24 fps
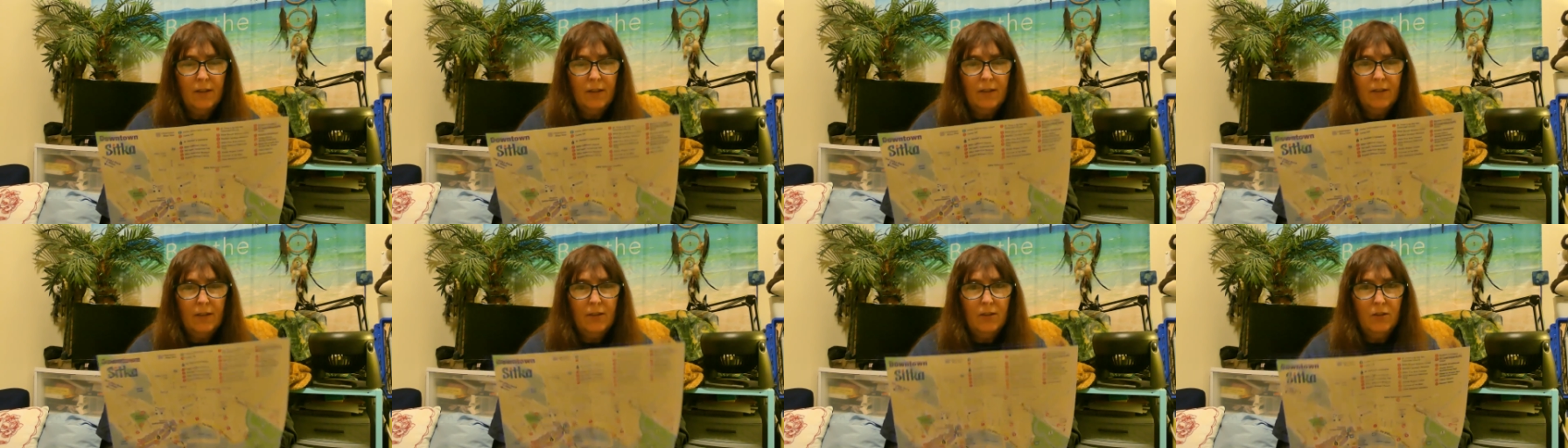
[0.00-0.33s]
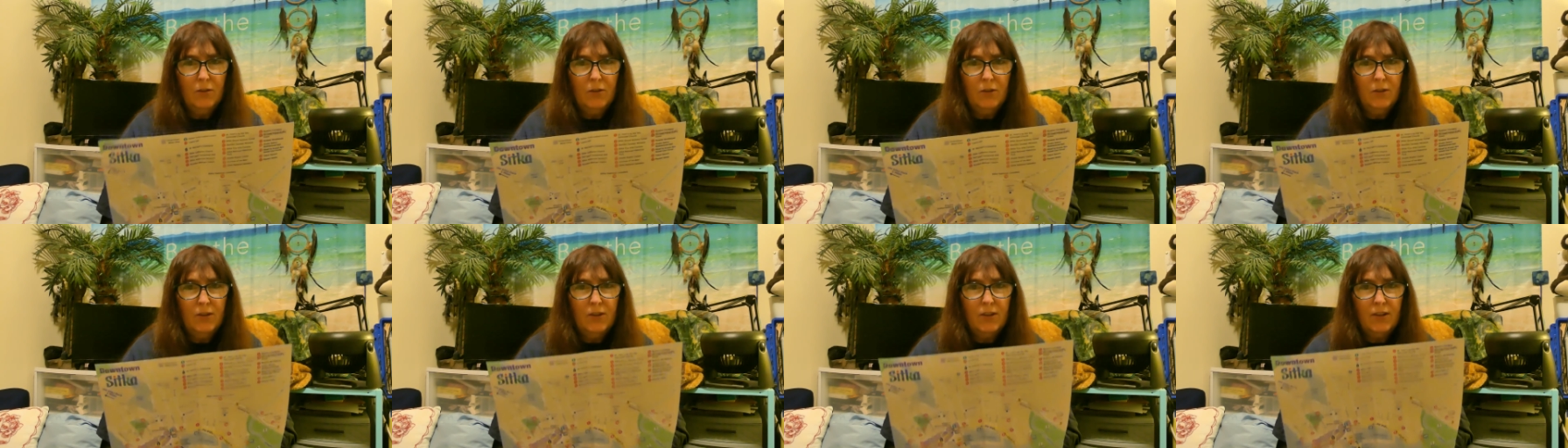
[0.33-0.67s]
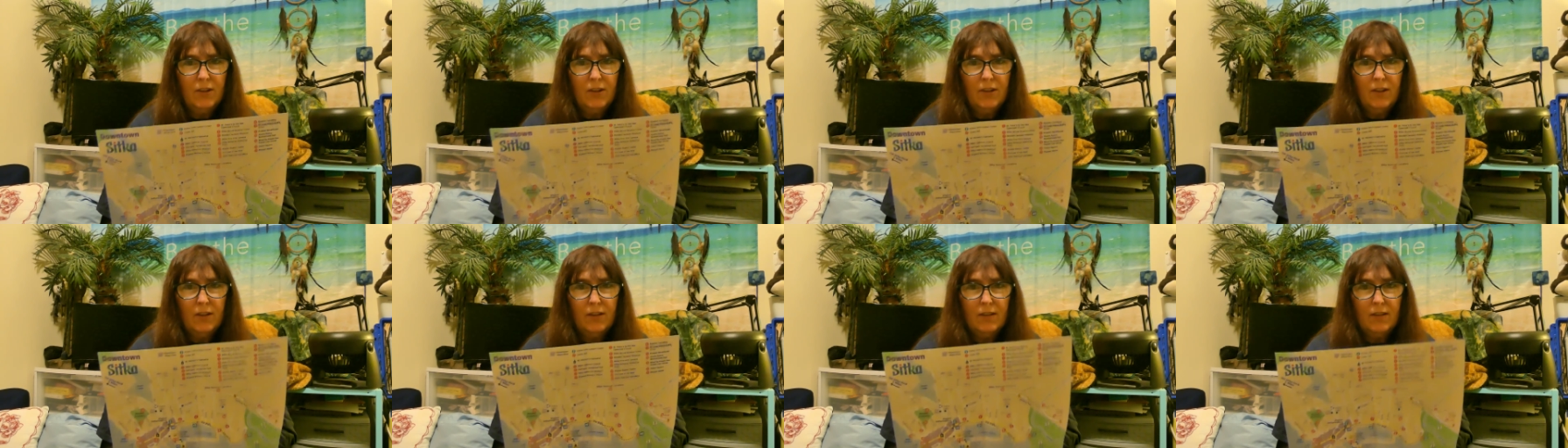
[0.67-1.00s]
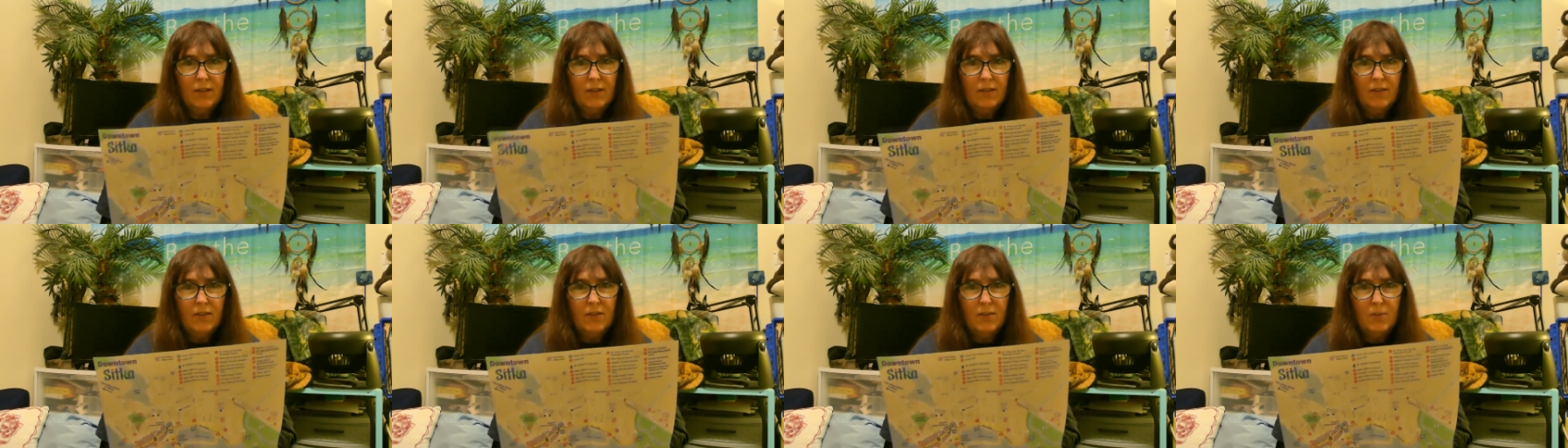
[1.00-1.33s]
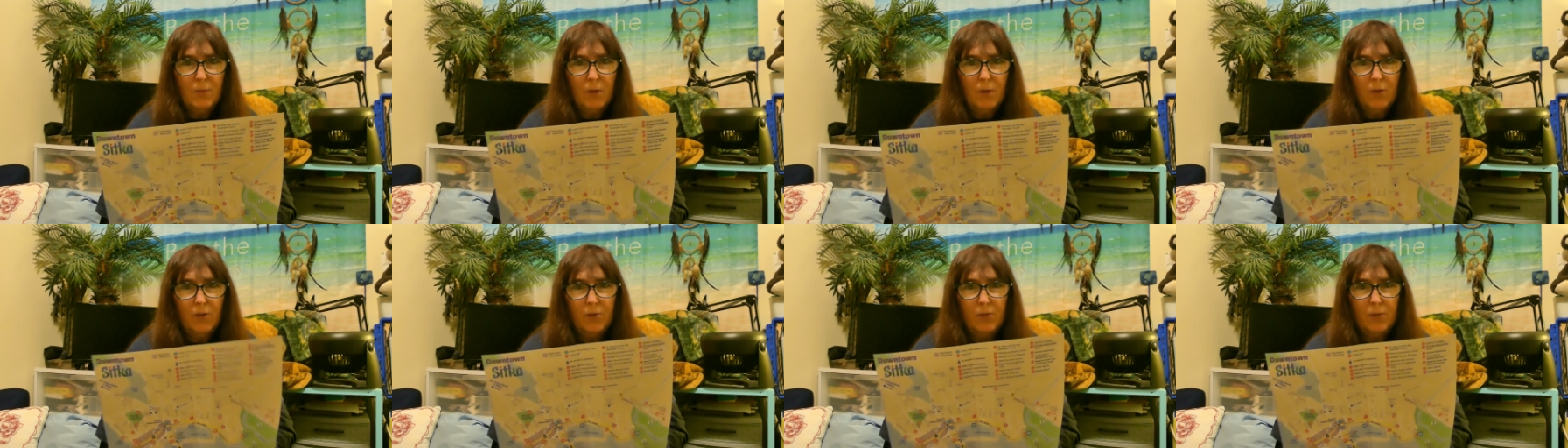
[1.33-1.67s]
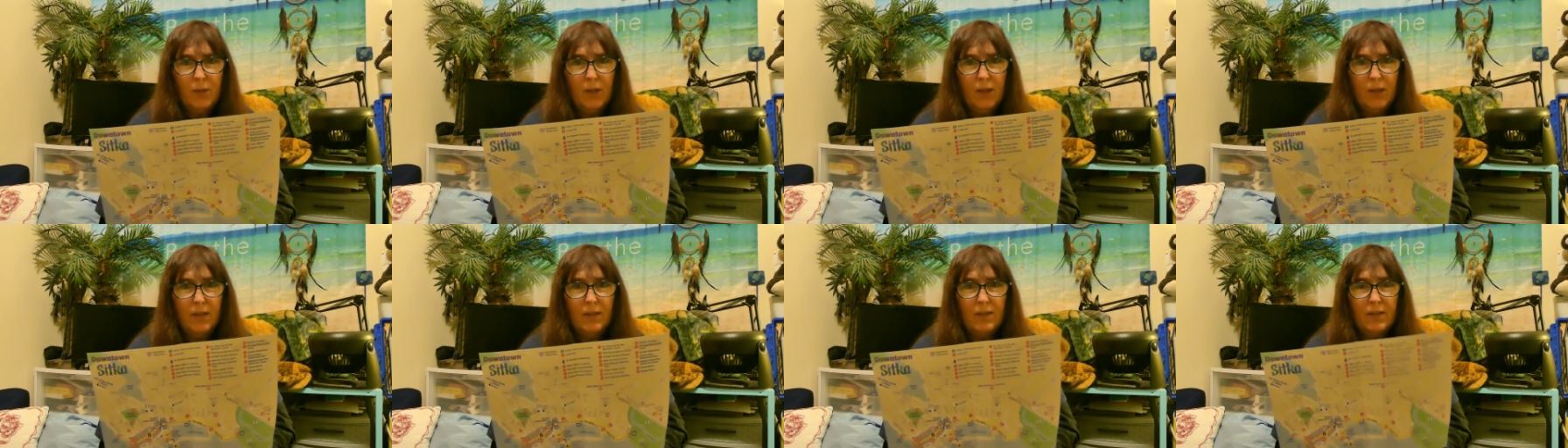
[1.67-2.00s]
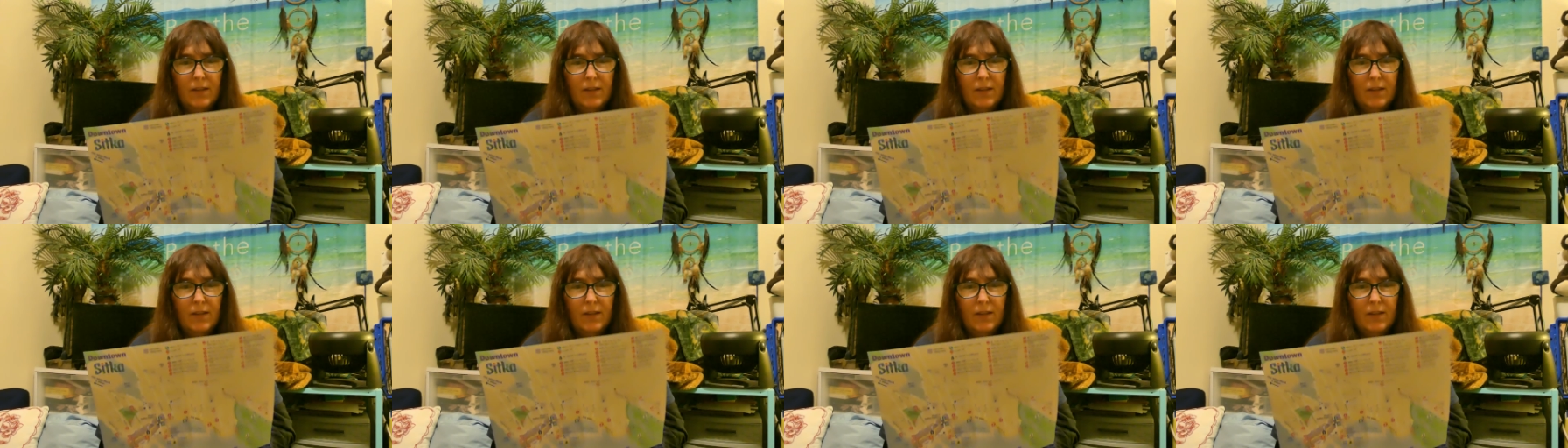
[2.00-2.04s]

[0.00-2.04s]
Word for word: to do in Sitka in such a small space.